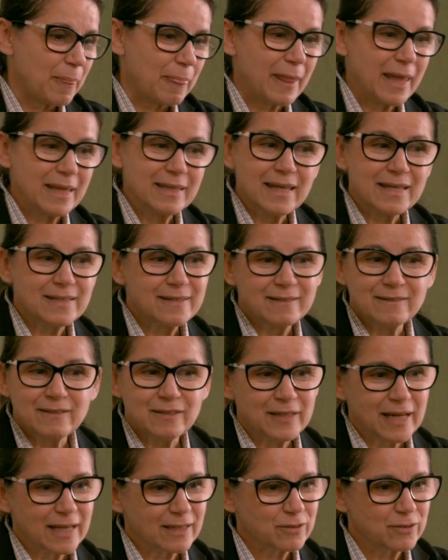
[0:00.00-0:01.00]
And as a
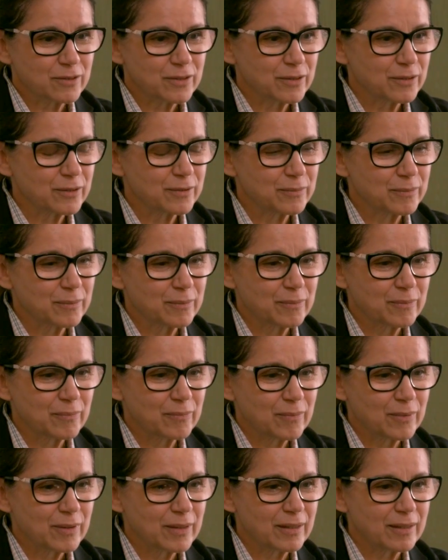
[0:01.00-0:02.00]
director,
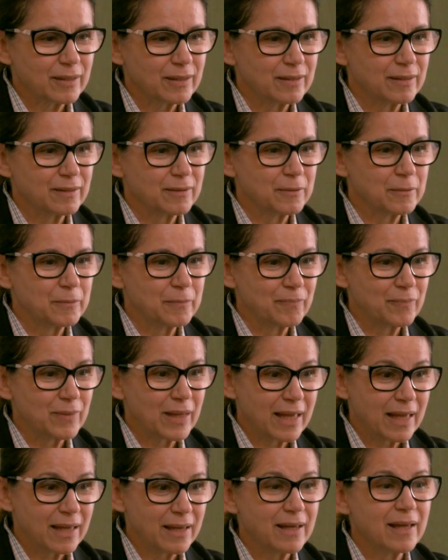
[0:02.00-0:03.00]

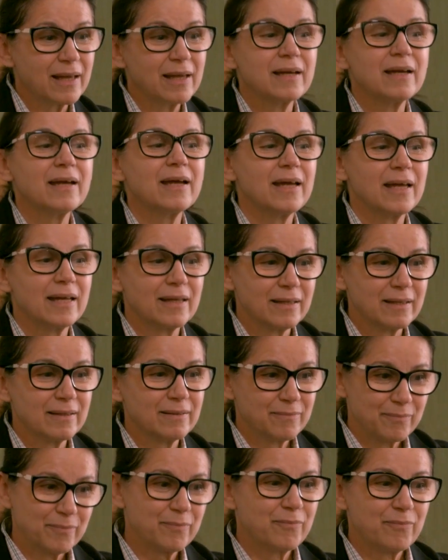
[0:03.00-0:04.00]

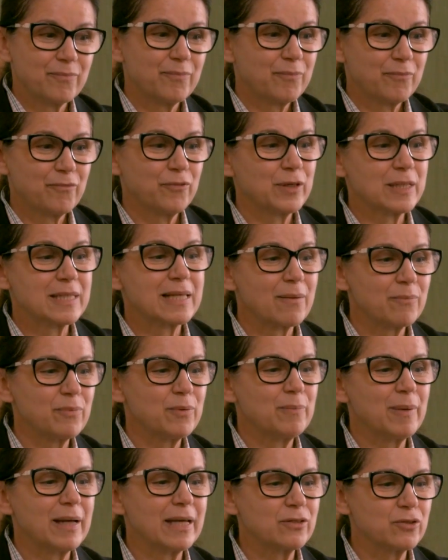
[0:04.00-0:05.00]
for example,
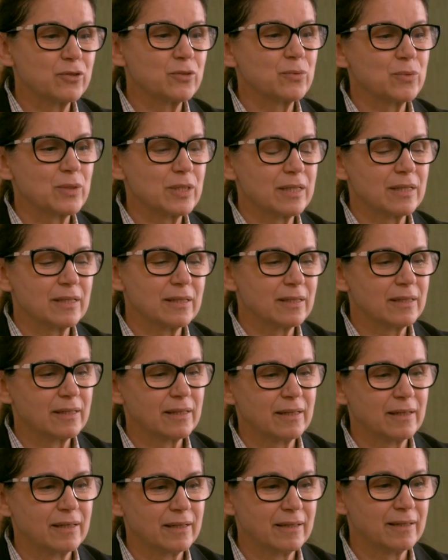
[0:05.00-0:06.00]
by choosing
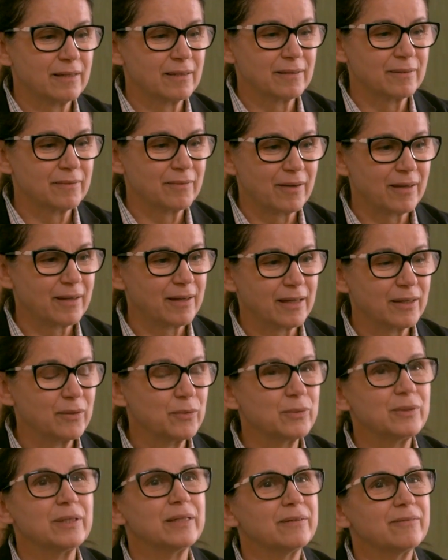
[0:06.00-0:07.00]
a
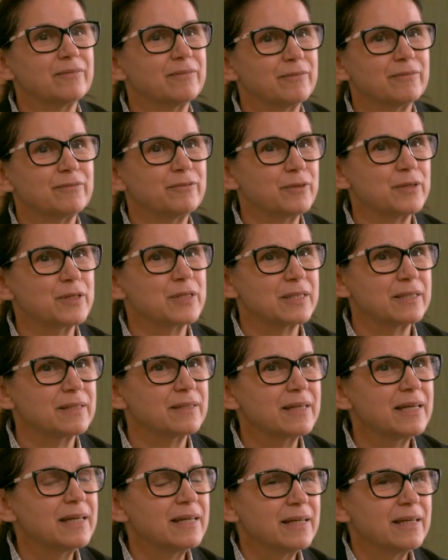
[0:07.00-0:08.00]
good first
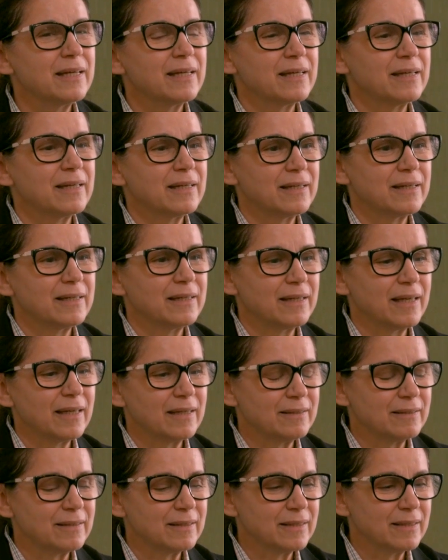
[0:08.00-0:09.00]

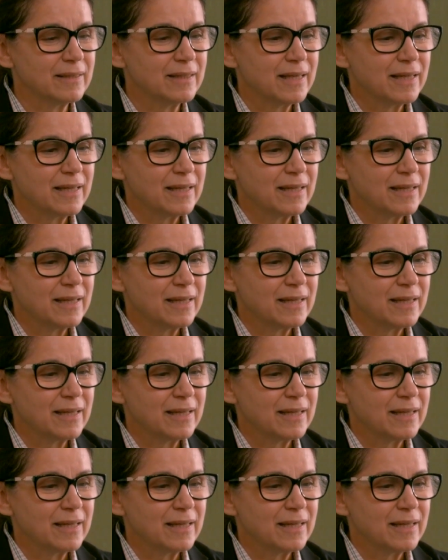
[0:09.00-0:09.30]
AD,